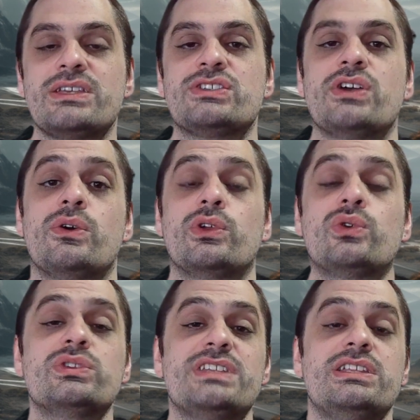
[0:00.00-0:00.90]
So the
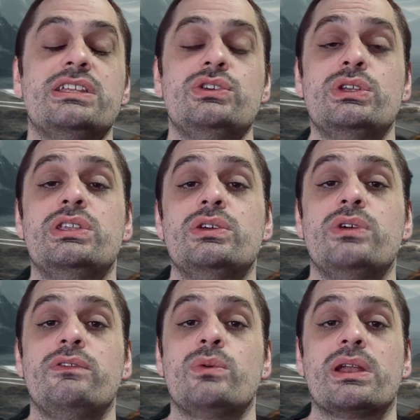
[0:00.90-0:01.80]
coolest thing that you can do
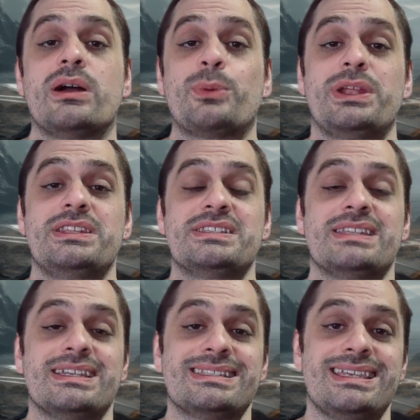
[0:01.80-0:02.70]
if you want to upgrade these
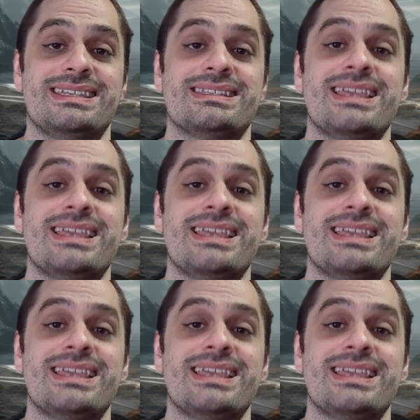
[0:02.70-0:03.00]
things is